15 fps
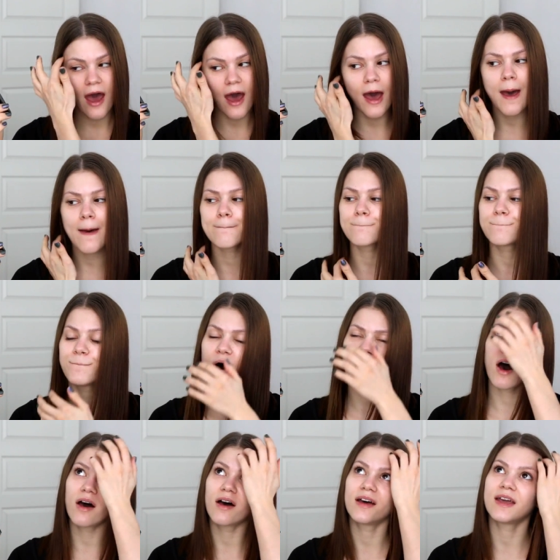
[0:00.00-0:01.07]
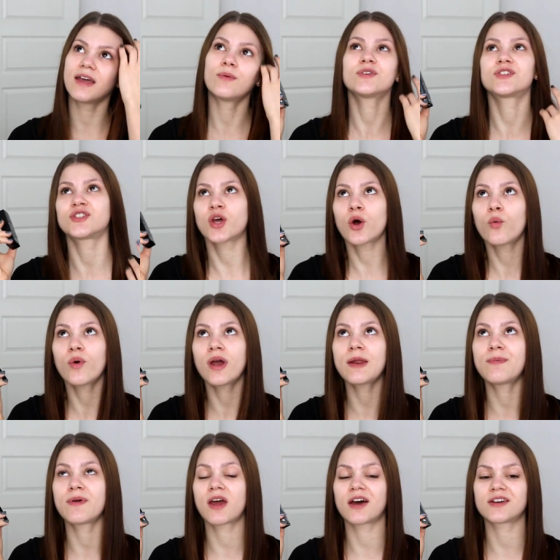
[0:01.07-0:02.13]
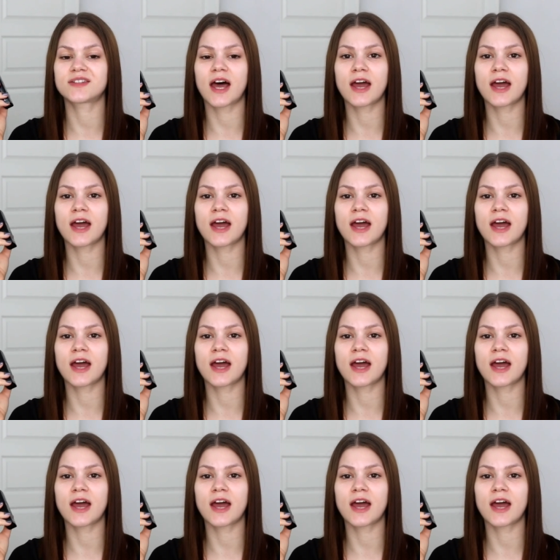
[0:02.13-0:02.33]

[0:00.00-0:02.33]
um, but it was so weird because